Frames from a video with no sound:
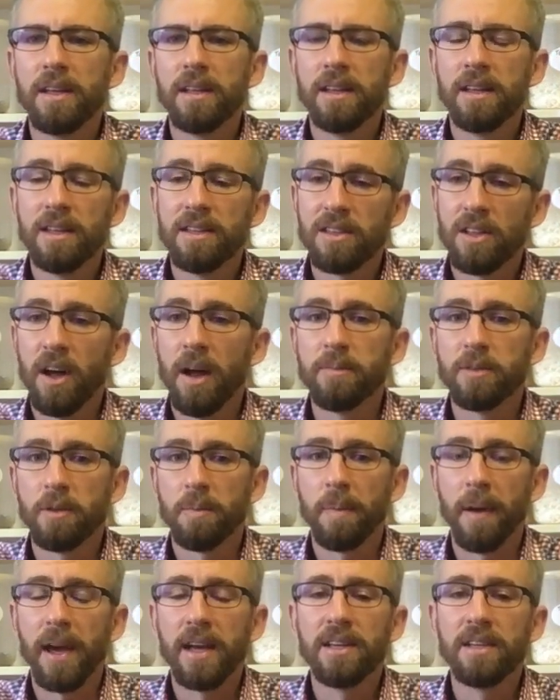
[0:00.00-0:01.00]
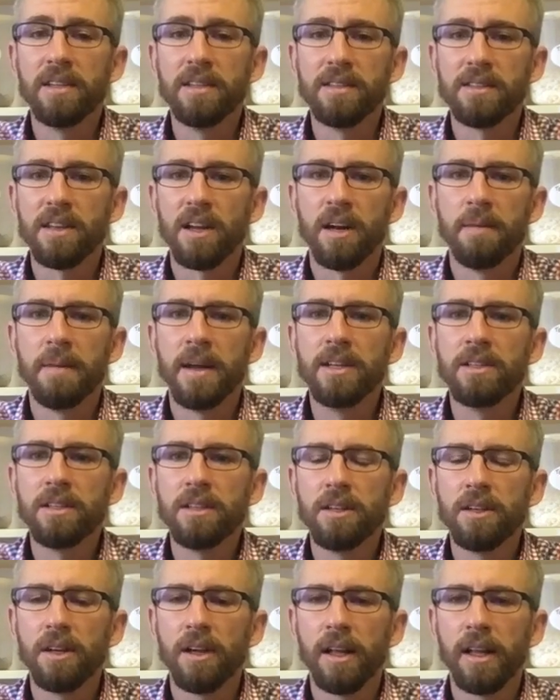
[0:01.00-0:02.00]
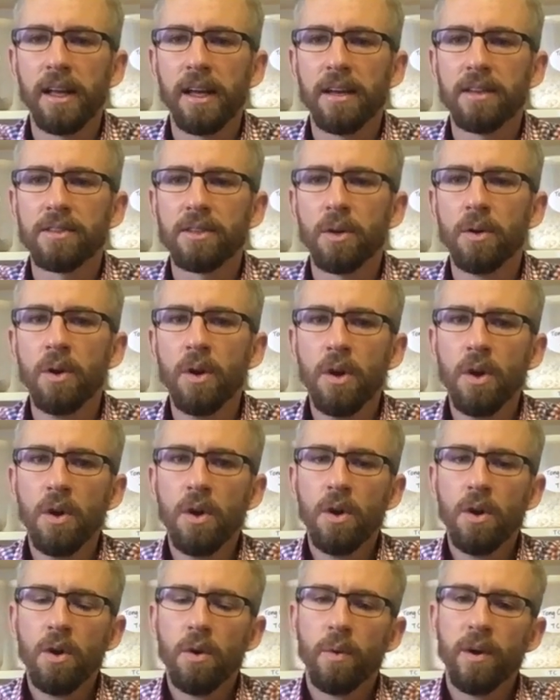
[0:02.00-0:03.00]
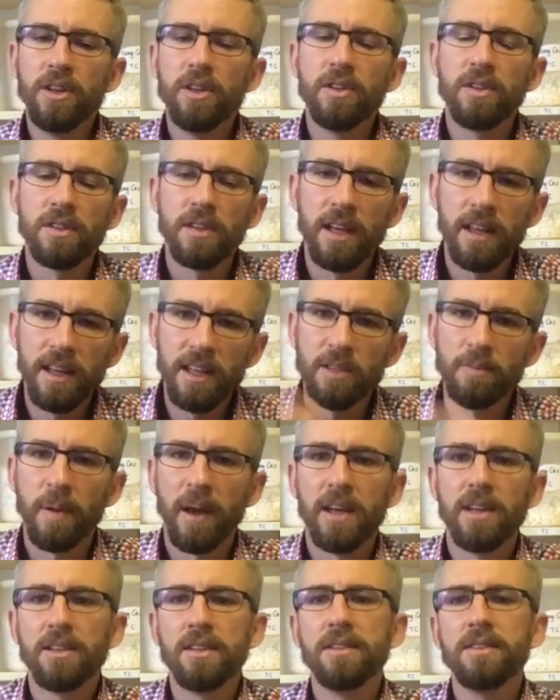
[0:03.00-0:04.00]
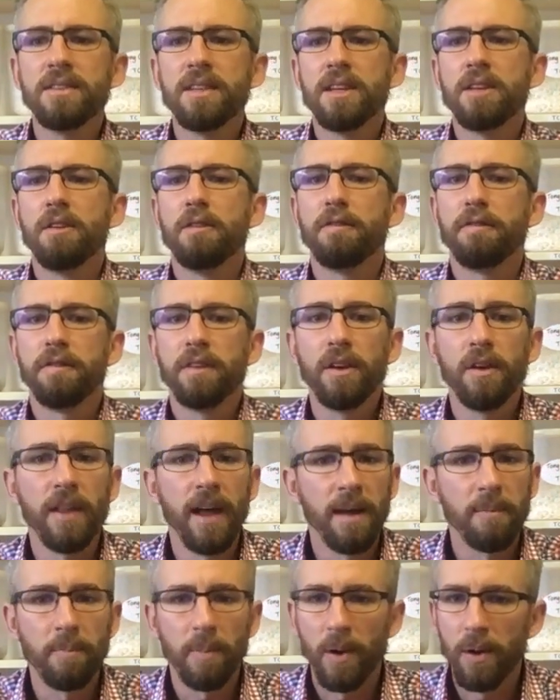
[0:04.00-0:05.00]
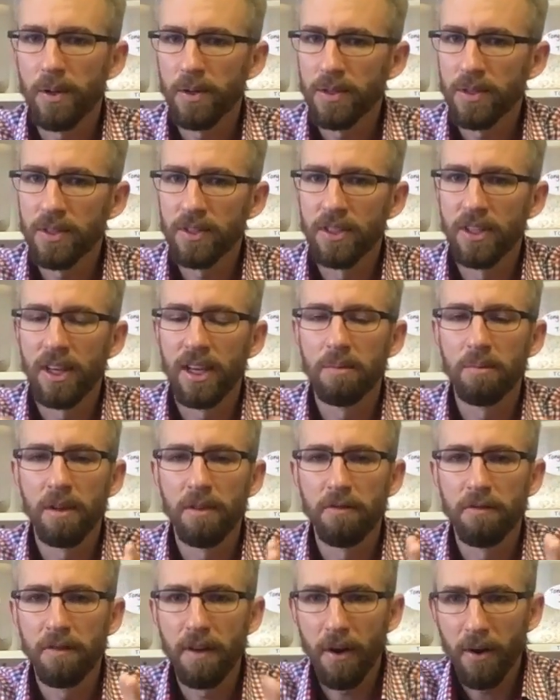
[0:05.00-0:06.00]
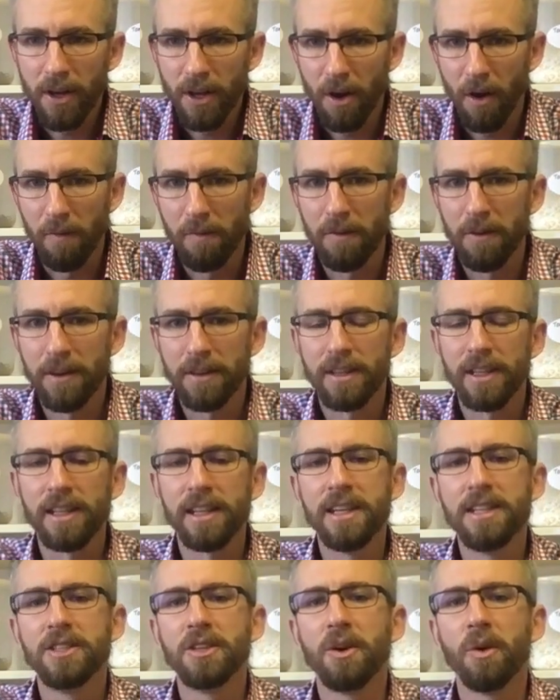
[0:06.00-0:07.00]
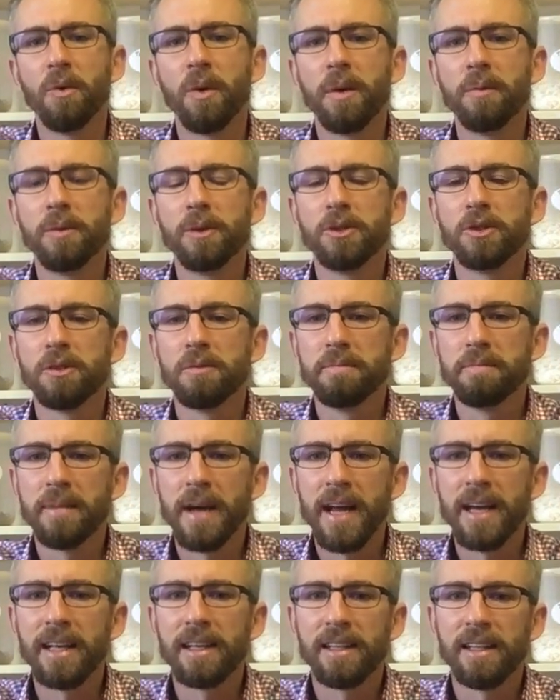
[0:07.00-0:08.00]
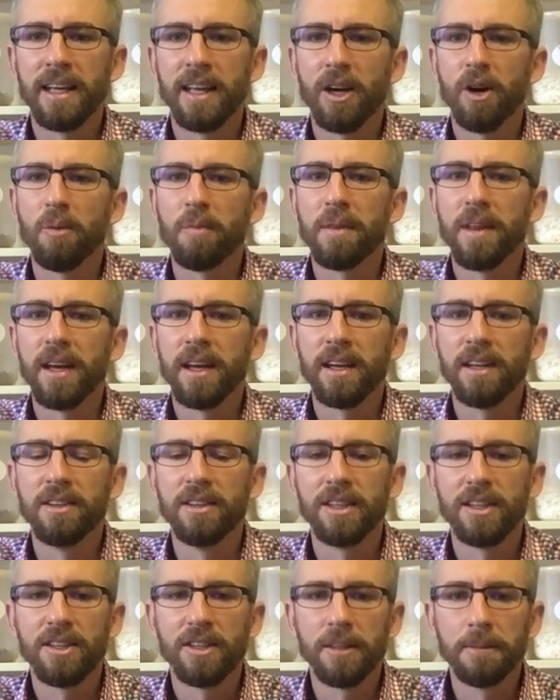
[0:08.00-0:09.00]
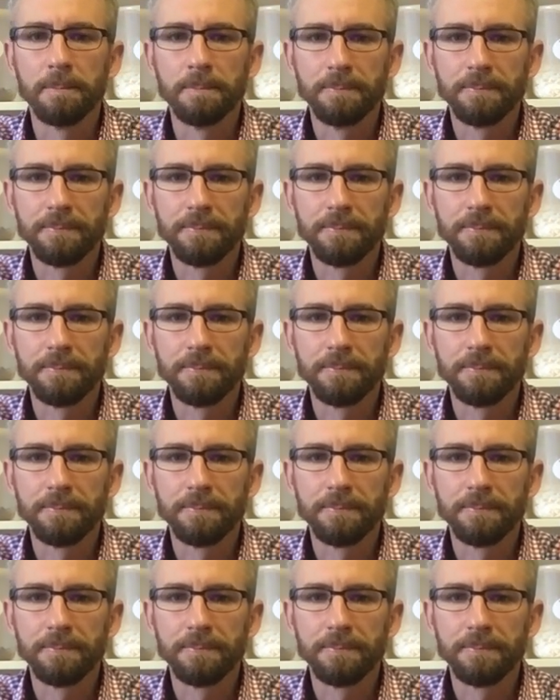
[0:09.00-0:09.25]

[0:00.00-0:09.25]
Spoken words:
these types of patients that I mentioned earlier. So when you see these patients and you feel that pulse, you can be very confident that Li Zhong Wan will dramatically help their condition.